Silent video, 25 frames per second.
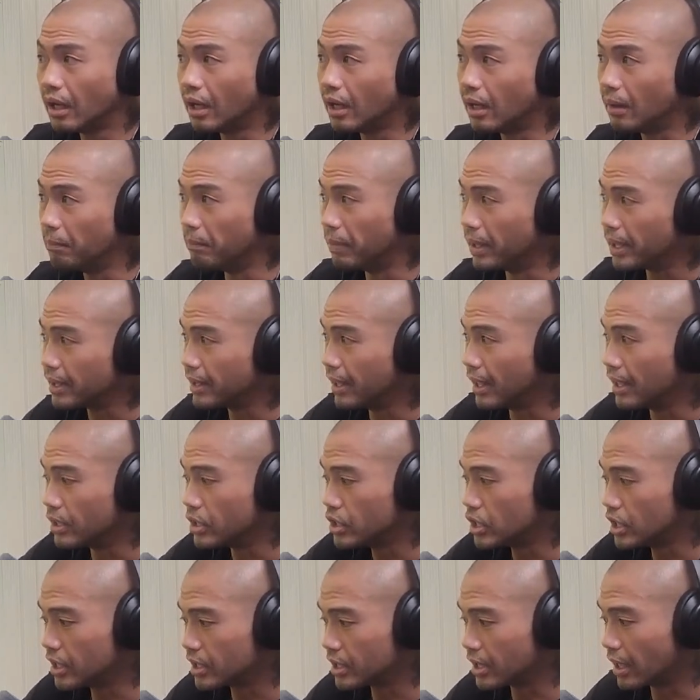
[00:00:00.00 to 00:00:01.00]
But then
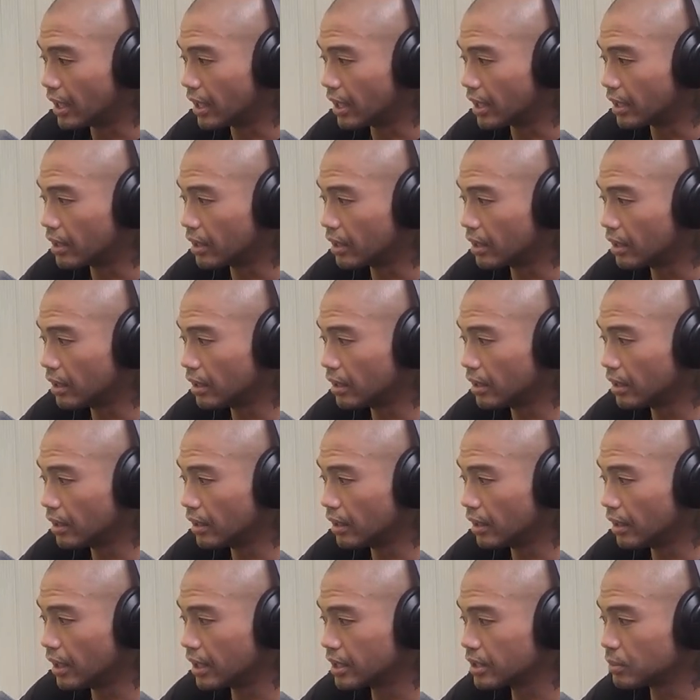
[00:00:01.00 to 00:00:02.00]
she's like,
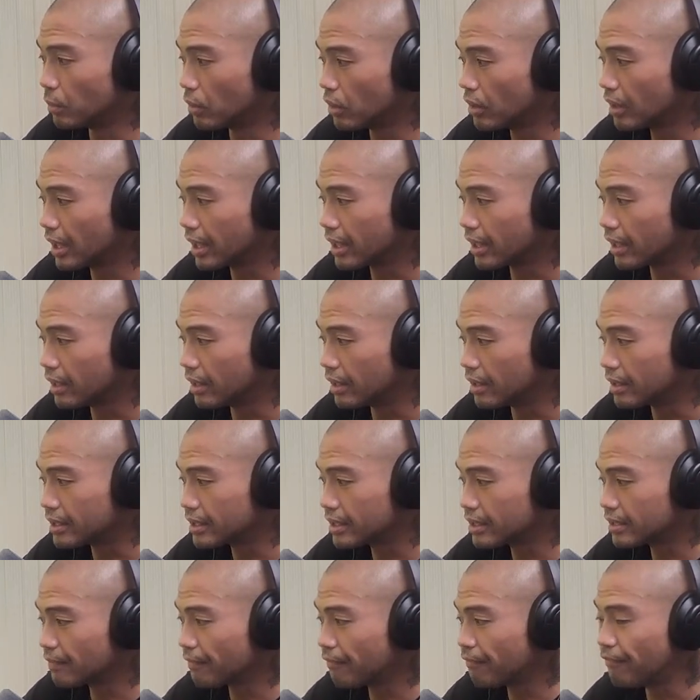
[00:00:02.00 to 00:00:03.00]
it's more like a
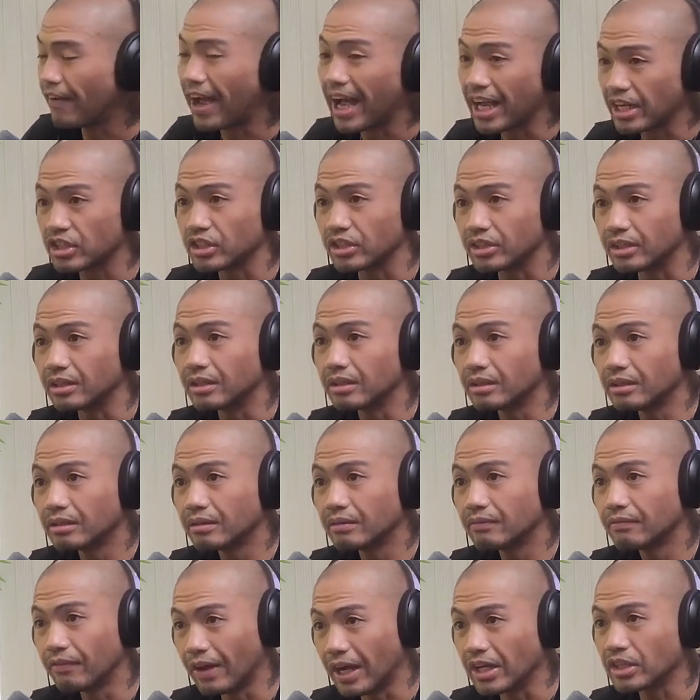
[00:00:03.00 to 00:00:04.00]
fashion
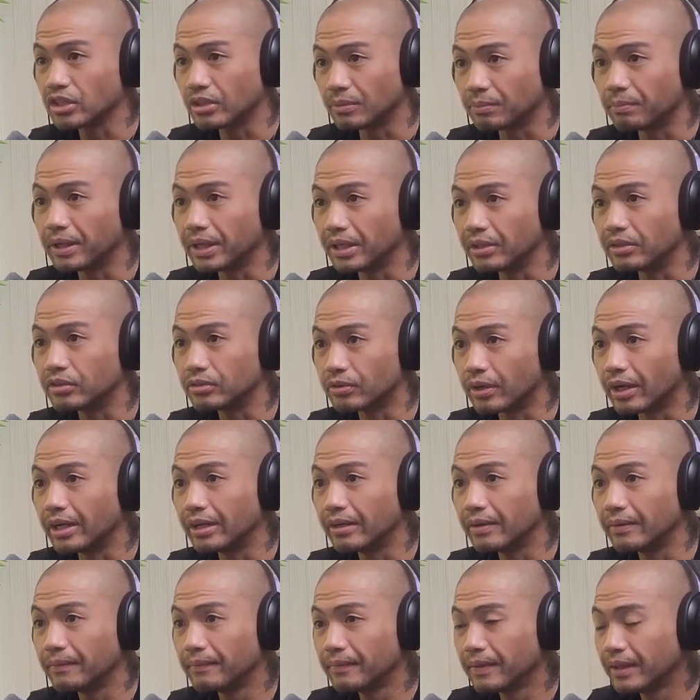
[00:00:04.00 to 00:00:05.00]
page,
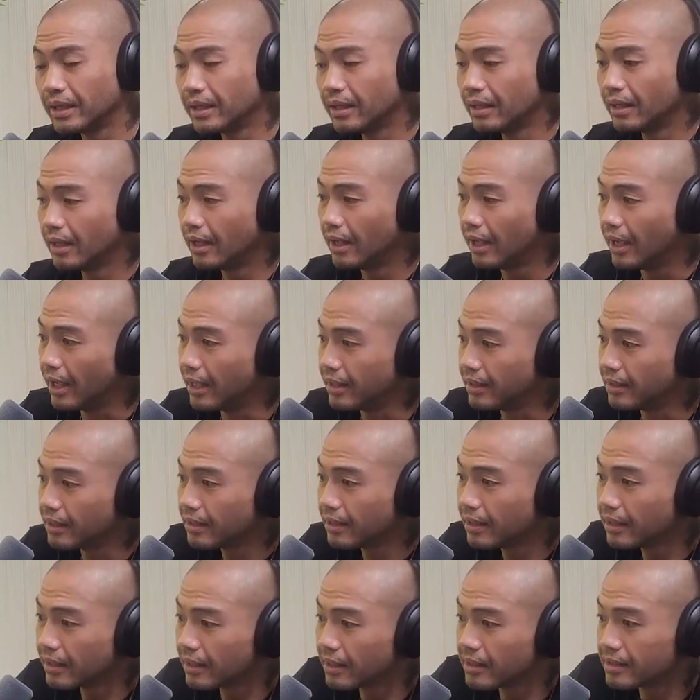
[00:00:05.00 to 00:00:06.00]
right? And the
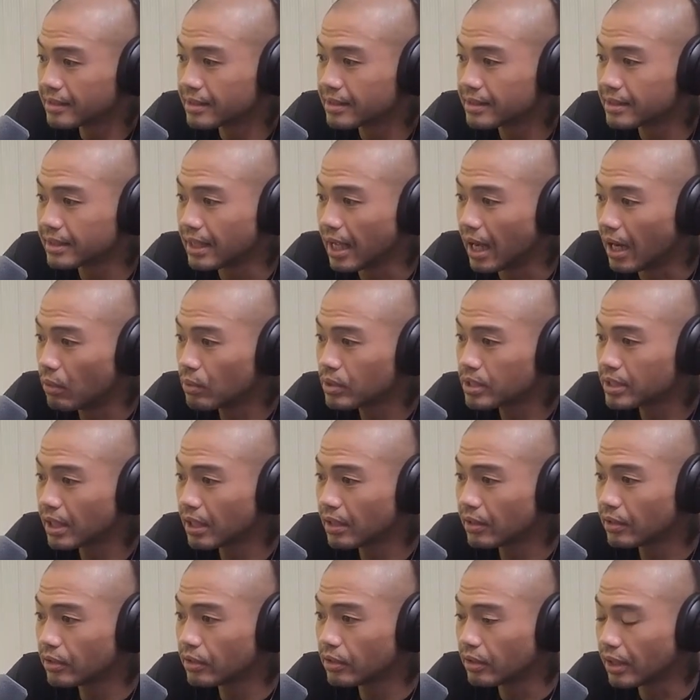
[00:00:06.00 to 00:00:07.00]
thing is I was
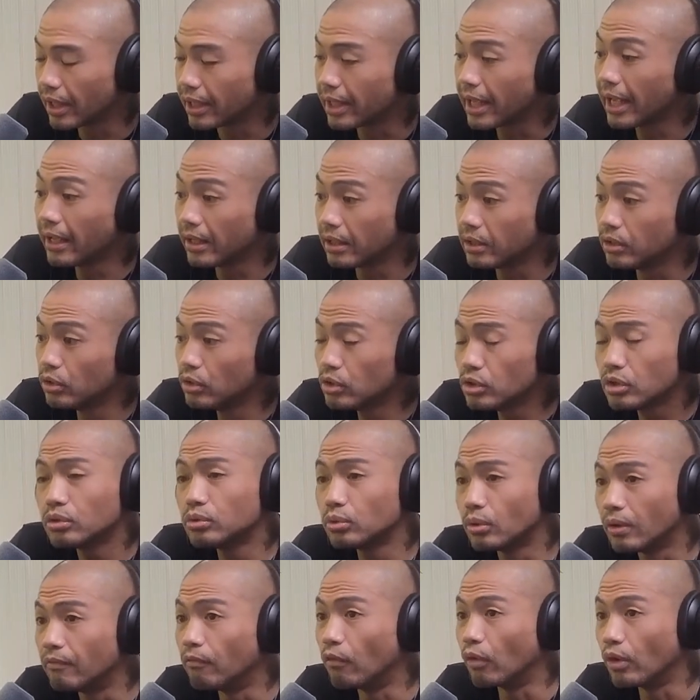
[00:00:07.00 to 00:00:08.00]
telling her like, hey, you should
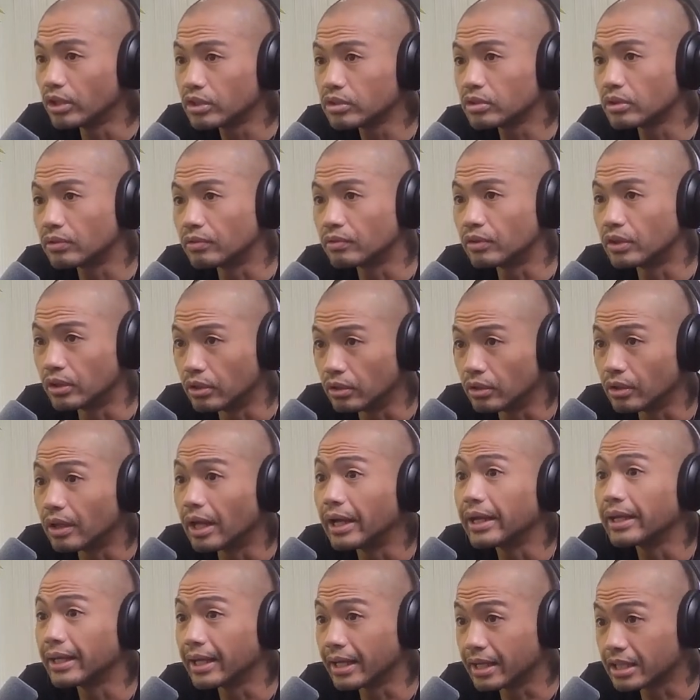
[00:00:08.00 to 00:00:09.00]
do a voiceover to
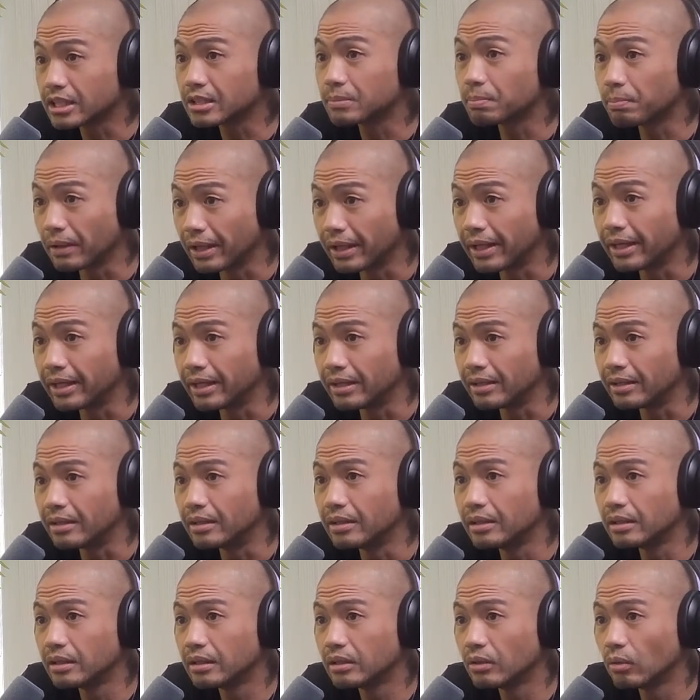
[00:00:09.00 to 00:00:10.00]
like
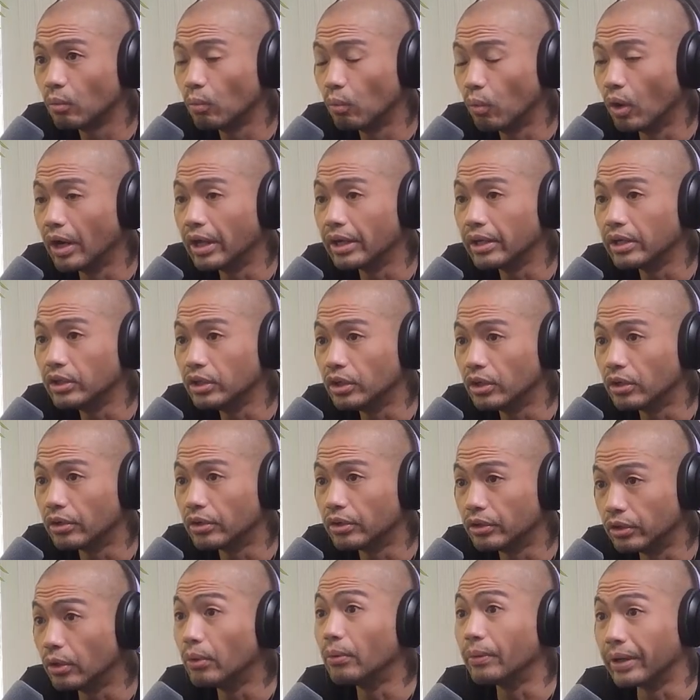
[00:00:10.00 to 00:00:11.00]
explain what you're
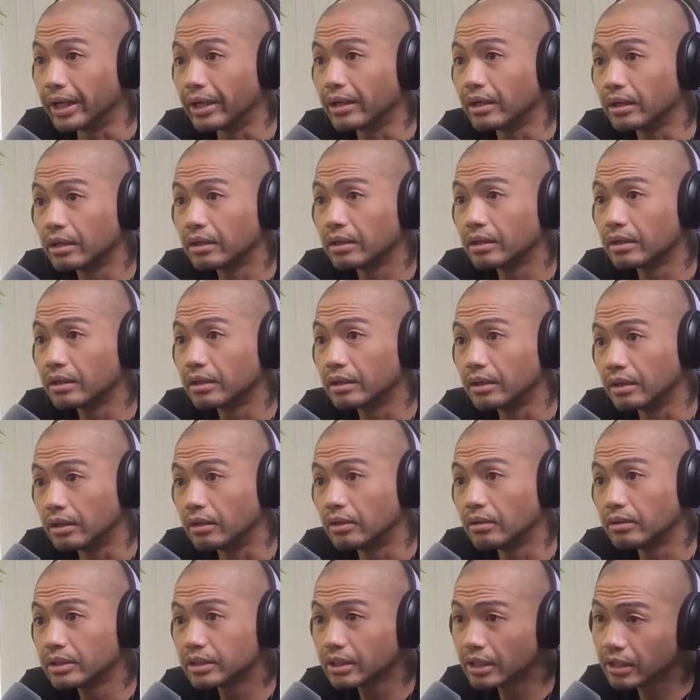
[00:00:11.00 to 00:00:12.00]
doing. You
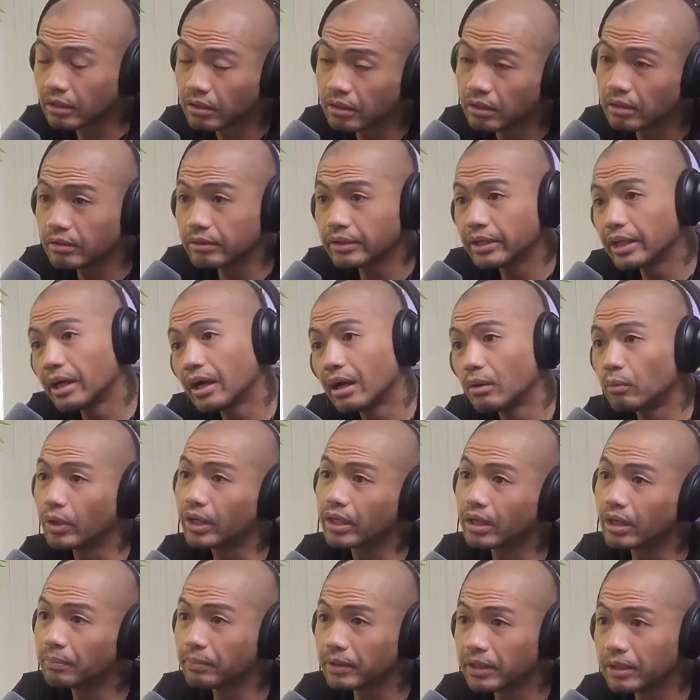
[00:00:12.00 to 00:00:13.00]
know, it's like, oh yeah, I
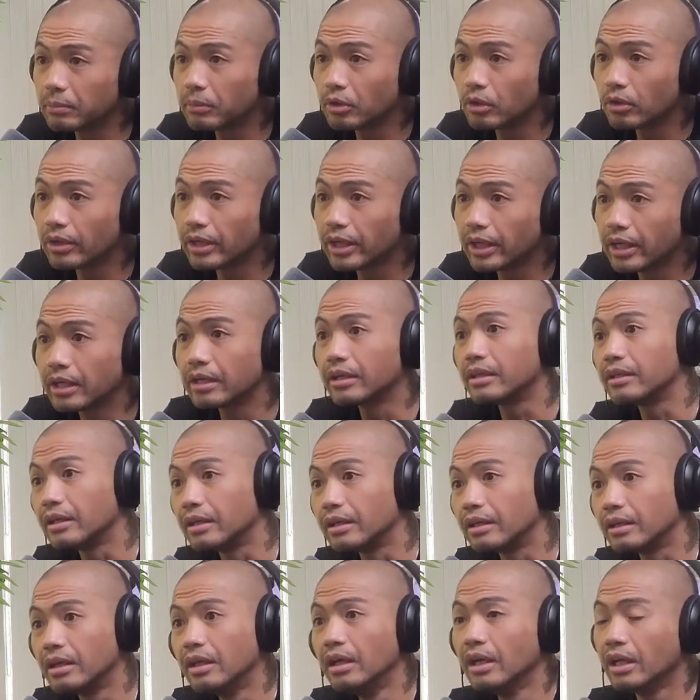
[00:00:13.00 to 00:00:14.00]
wake up in the morning, and
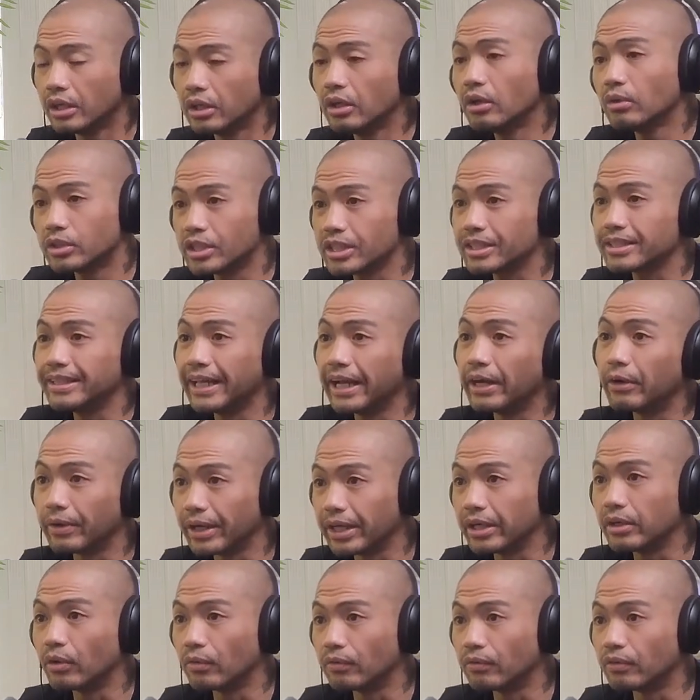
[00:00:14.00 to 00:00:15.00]
then, you know, just
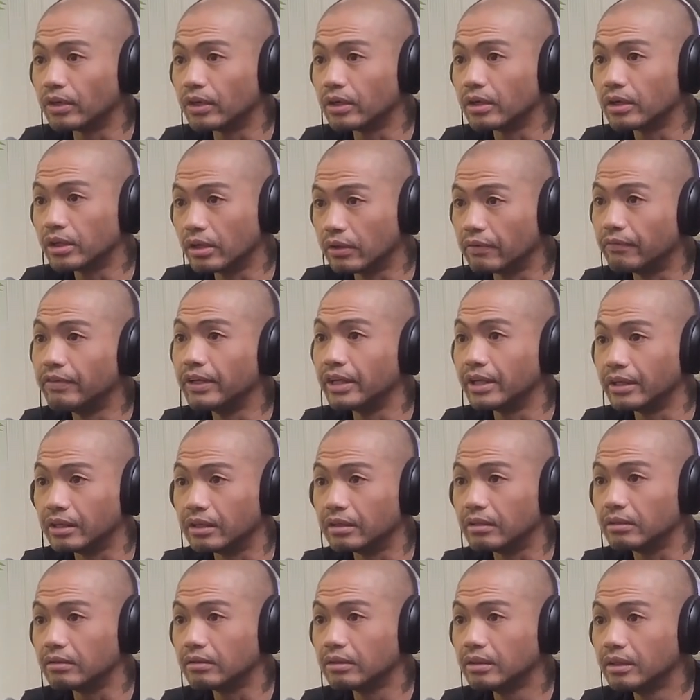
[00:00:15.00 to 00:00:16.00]
narrate over your
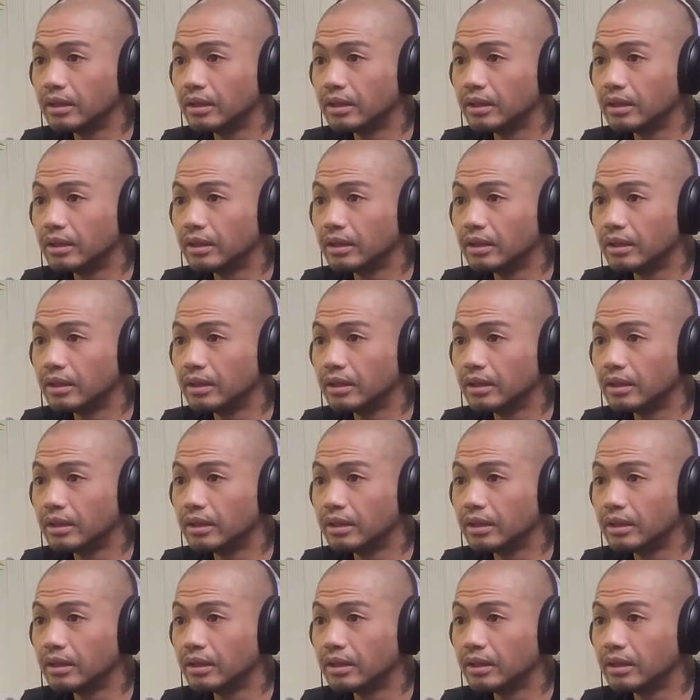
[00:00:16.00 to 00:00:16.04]
video.